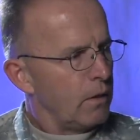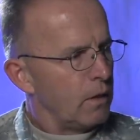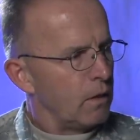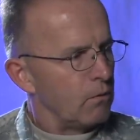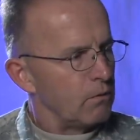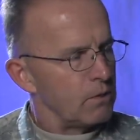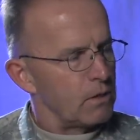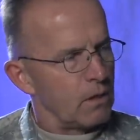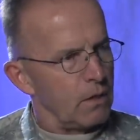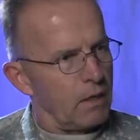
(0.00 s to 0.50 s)

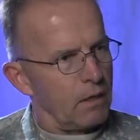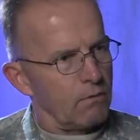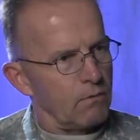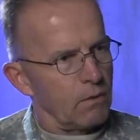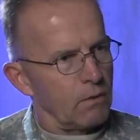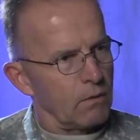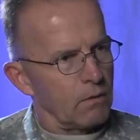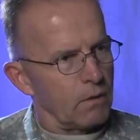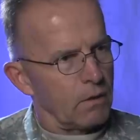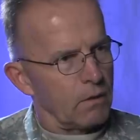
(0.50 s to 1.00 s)
that was a
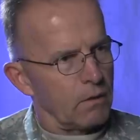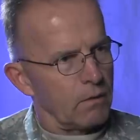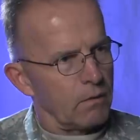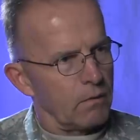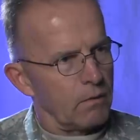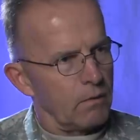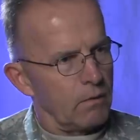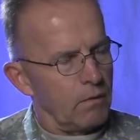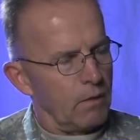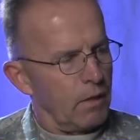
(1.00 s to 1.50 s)
naval
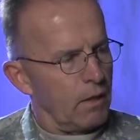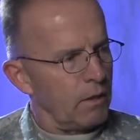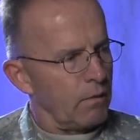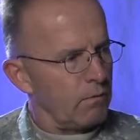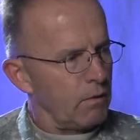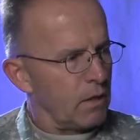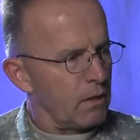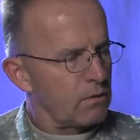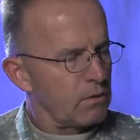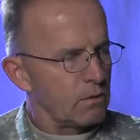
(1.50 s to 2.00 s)
uh,
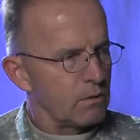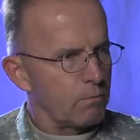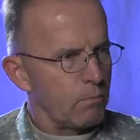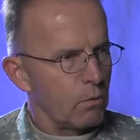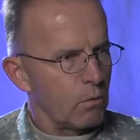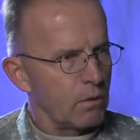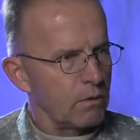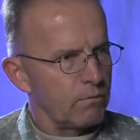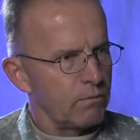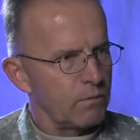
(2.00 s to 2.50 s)
aviation
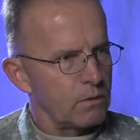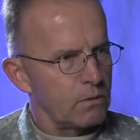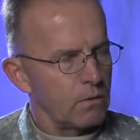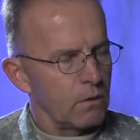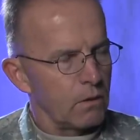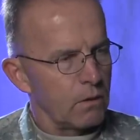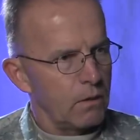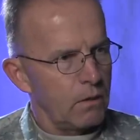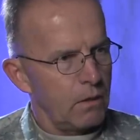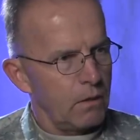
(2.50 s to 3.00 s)
support
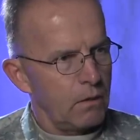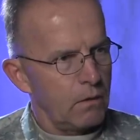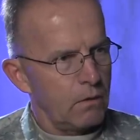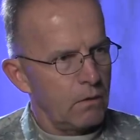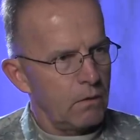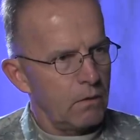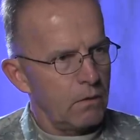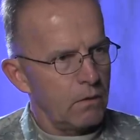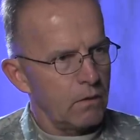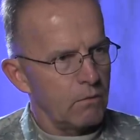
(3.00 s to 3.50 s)
facility
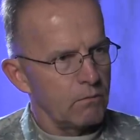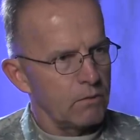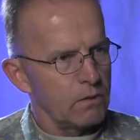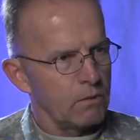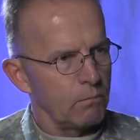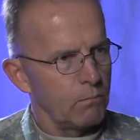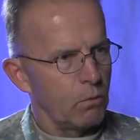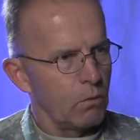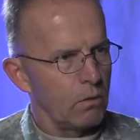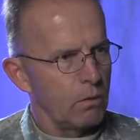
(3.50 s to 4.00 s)
that was
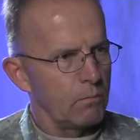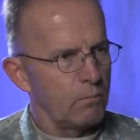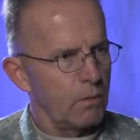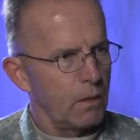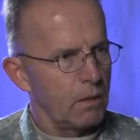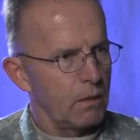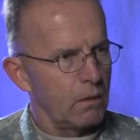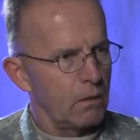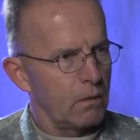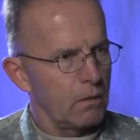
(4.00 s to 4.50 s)
supported
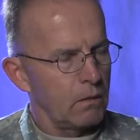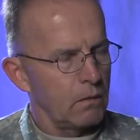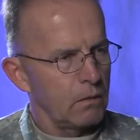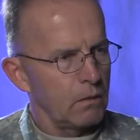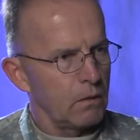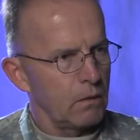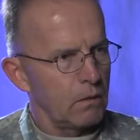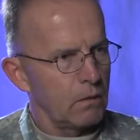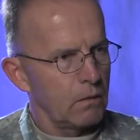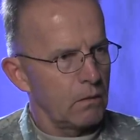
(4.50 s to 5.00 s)
by
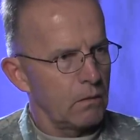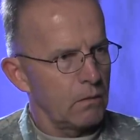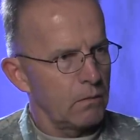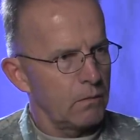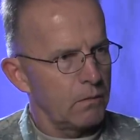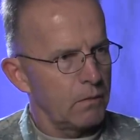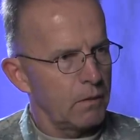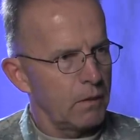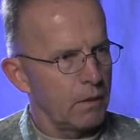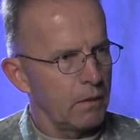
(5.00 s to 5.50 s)
all
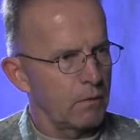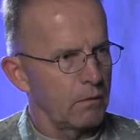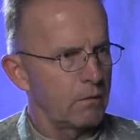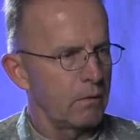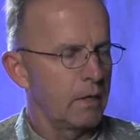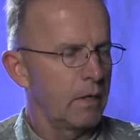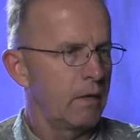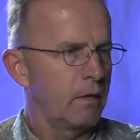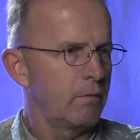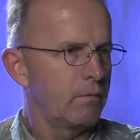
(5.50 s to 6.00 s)
uh,
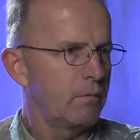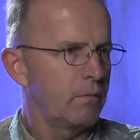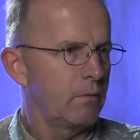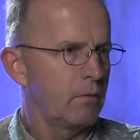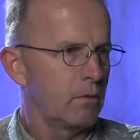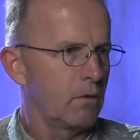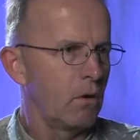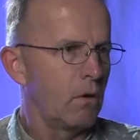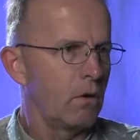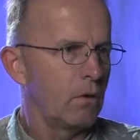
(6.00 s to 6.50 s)
aircraft
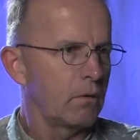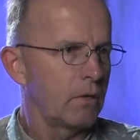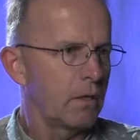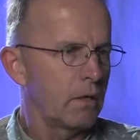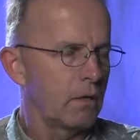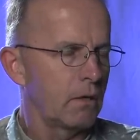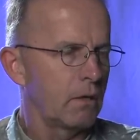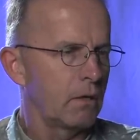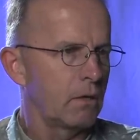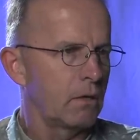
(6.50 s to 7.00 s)
or all
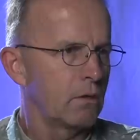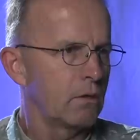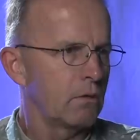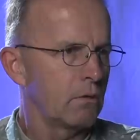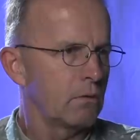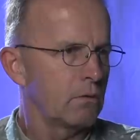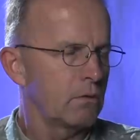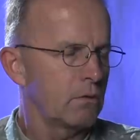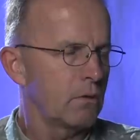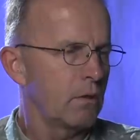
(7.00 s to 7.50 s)

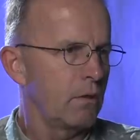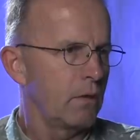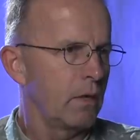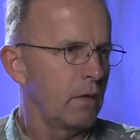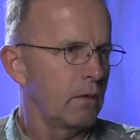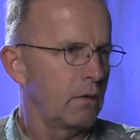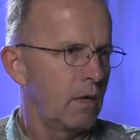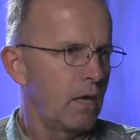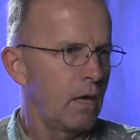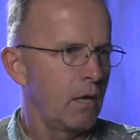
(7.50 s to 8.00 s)
carriers
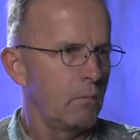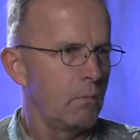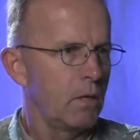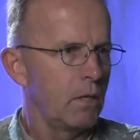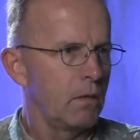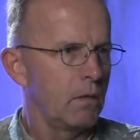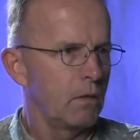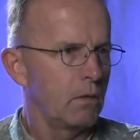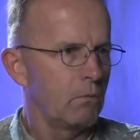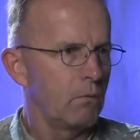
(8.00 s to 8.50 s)
that came
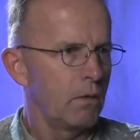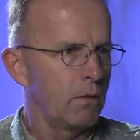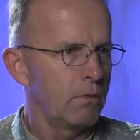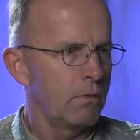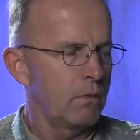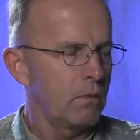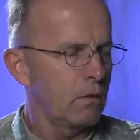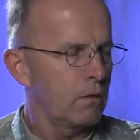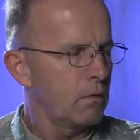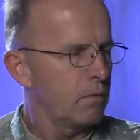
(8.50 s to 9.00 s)
in there
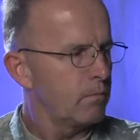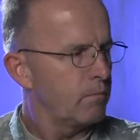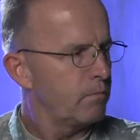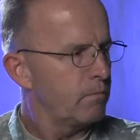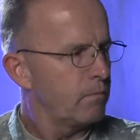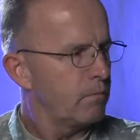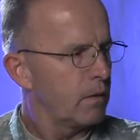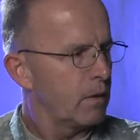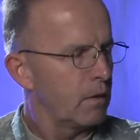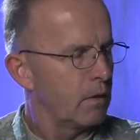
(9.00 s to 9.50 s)
with
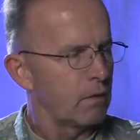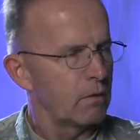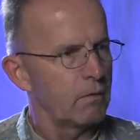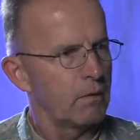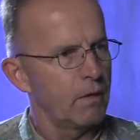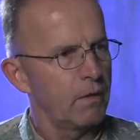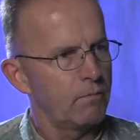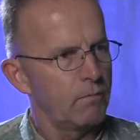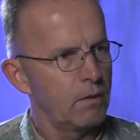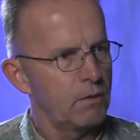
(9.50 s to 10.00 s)
uh,
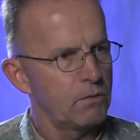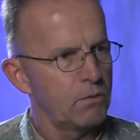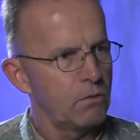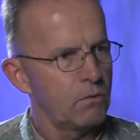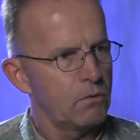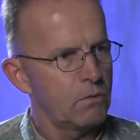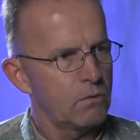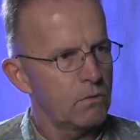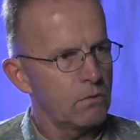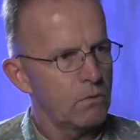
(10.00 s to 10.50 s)
aircraft
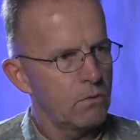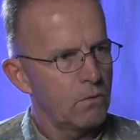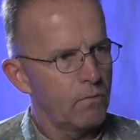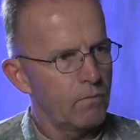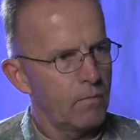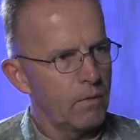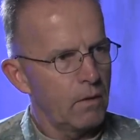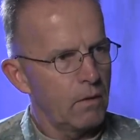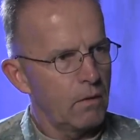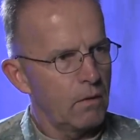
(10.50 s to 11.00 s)
issues.
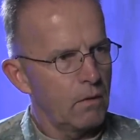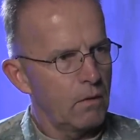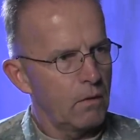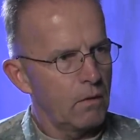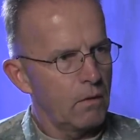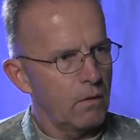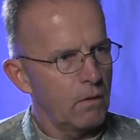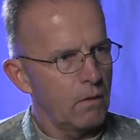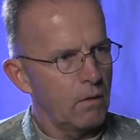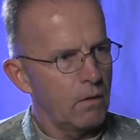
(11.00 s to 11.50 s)

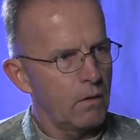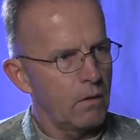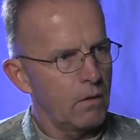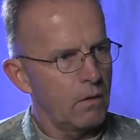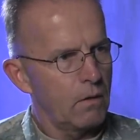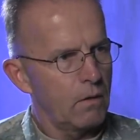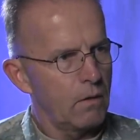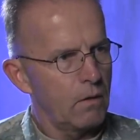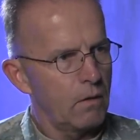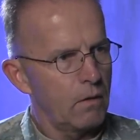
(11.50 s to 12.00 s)

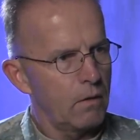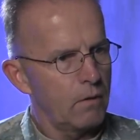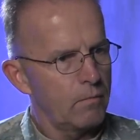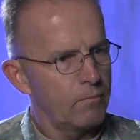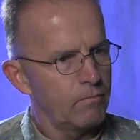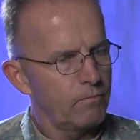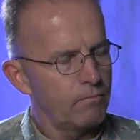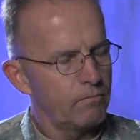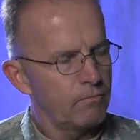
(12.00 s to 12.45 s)
And uh,